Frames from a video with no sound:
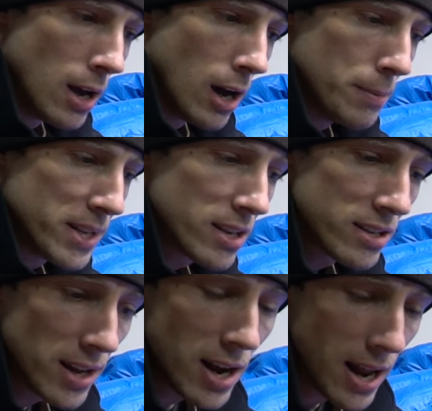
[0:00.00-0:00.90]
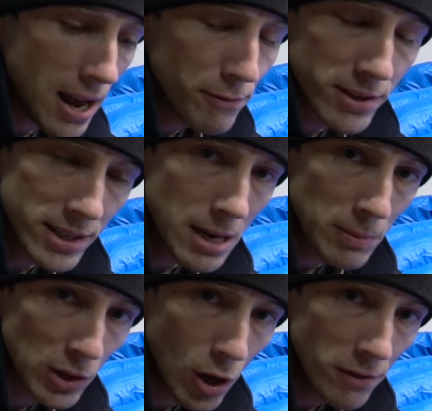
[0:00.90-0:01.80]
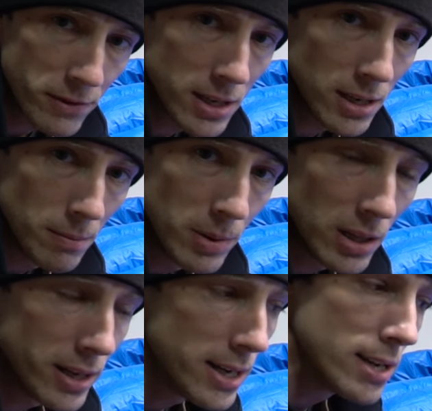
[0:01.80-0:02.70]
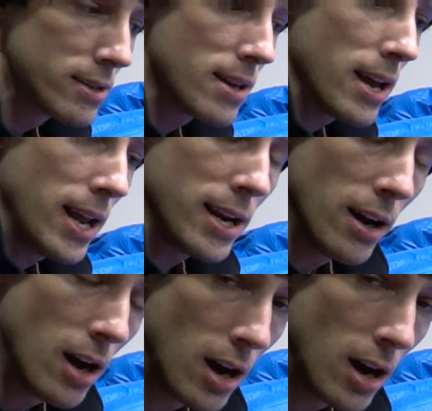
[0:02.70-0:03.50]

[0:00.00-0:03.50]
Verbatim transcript: um, it does not have the same lofting abilities that a